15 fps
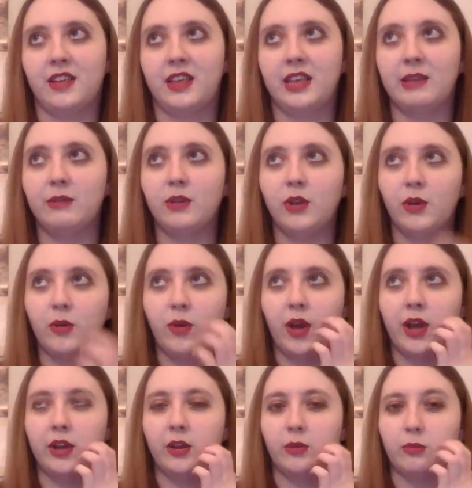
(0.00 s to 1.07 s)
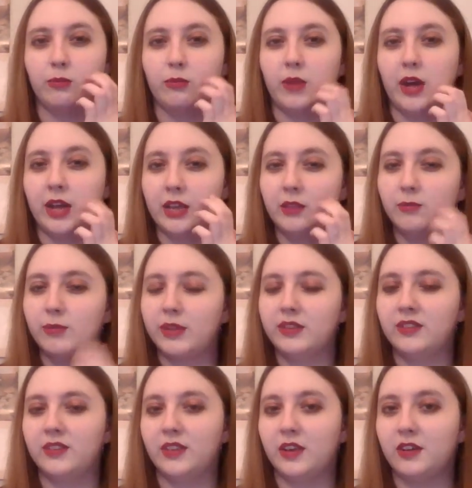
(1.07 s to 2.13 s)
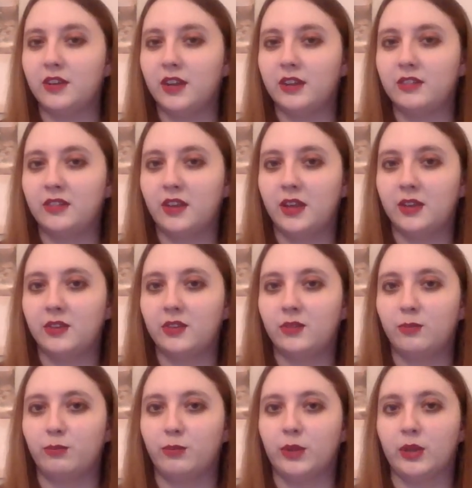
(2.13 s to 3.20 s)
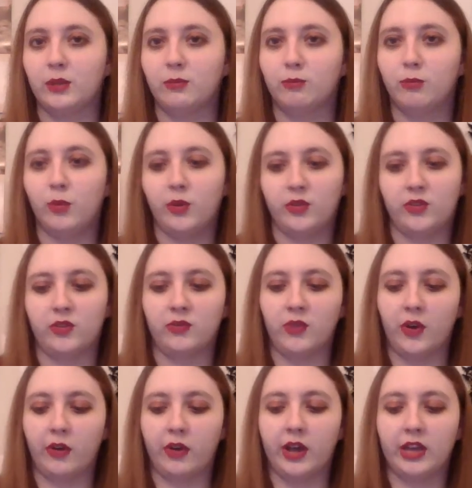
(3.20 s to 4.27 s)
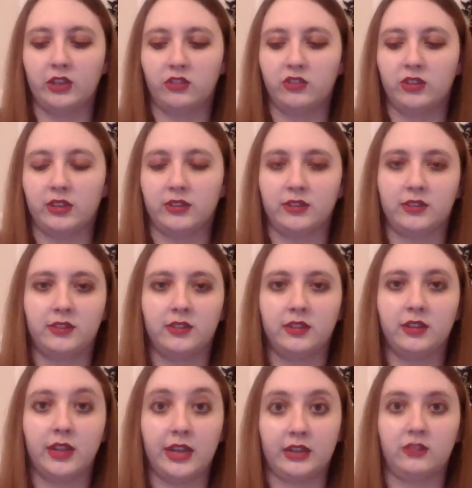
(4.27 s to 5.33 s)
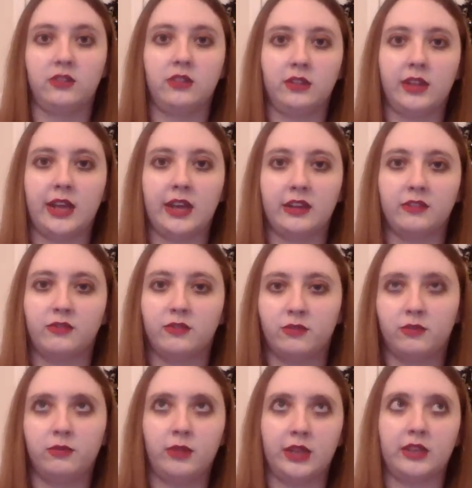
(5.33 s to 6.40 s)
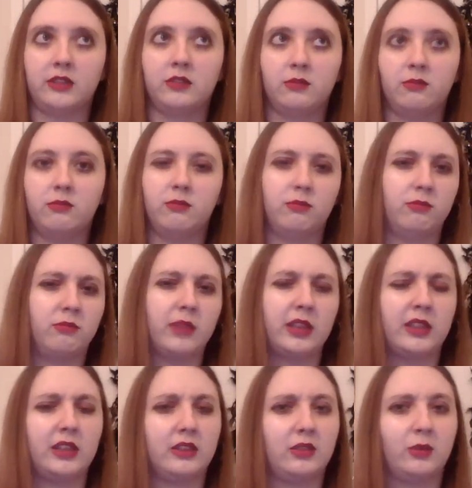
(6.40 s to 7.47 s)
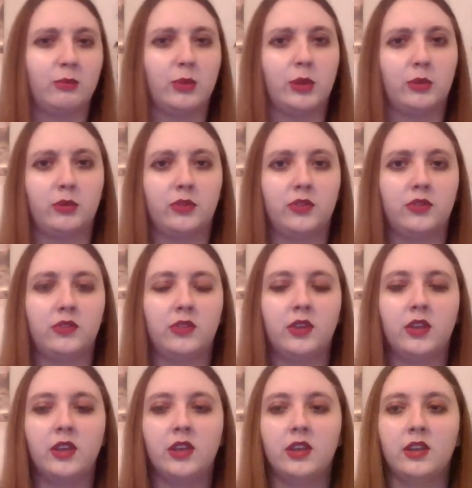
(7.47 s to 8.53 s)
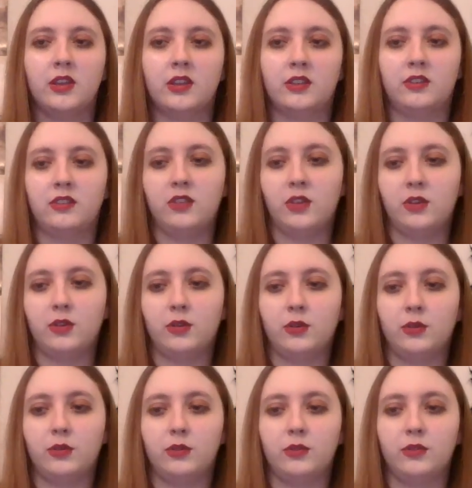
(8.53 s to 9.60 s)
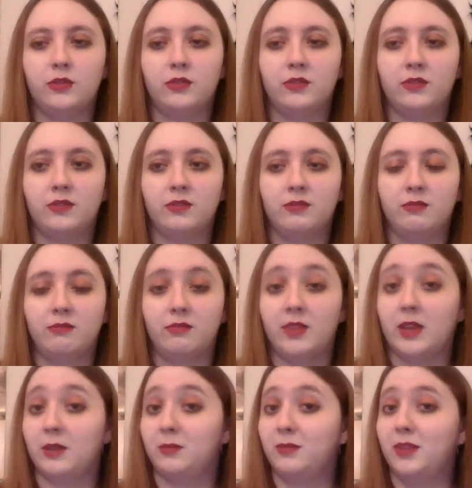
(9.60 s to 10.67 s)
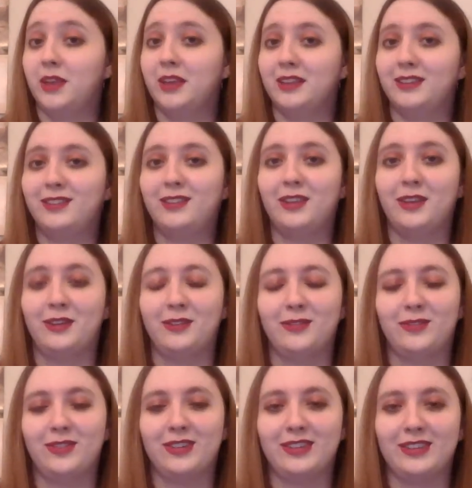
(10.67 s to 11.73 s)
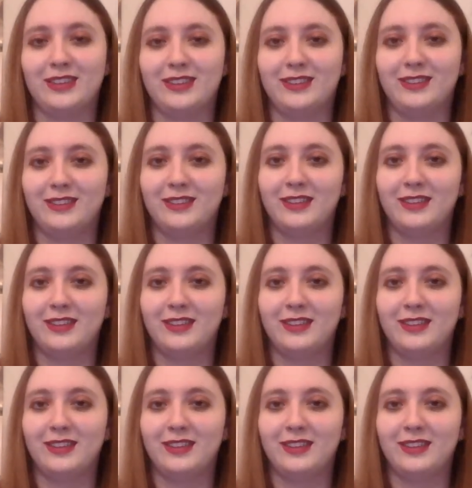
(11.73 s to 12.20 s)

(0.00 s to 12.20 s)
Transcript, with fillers: even though I don't mind being scared at times, but most of all I just like to laugh, like I think the most. So yep, that's all for this